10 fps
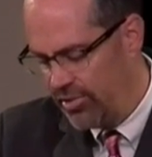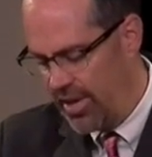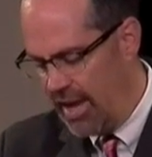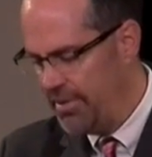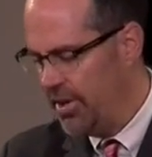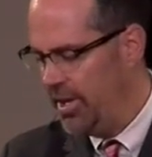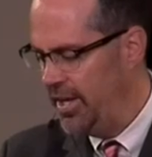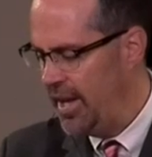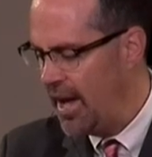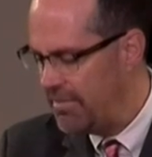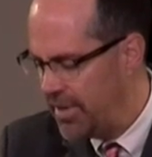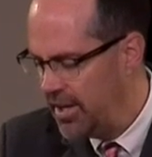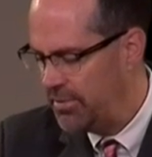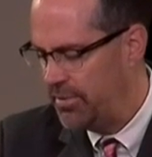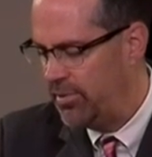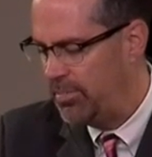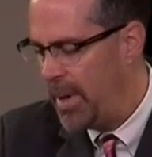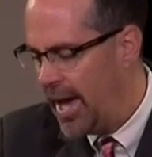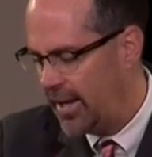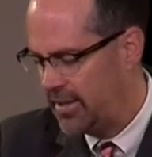Savior in every
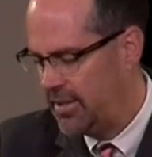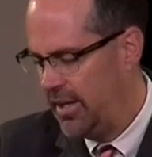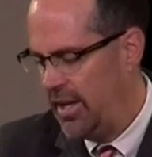respect.